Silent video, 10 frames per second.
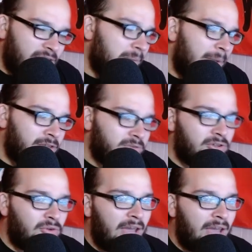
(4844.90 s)
match was
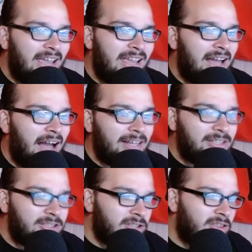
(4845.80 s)
okay.
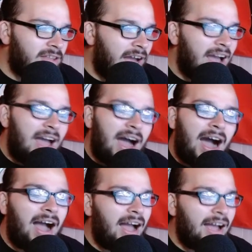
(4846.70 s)

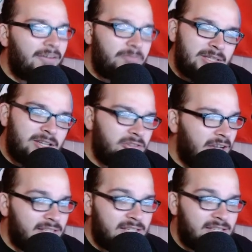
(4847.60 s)
I've been telling you
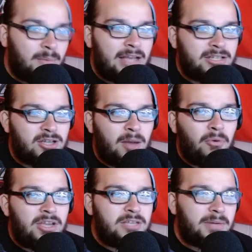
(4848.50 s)
guys this the past couple
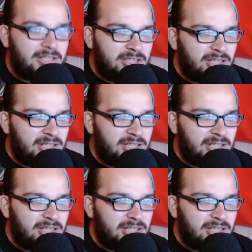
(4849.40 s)
weeks, but it's just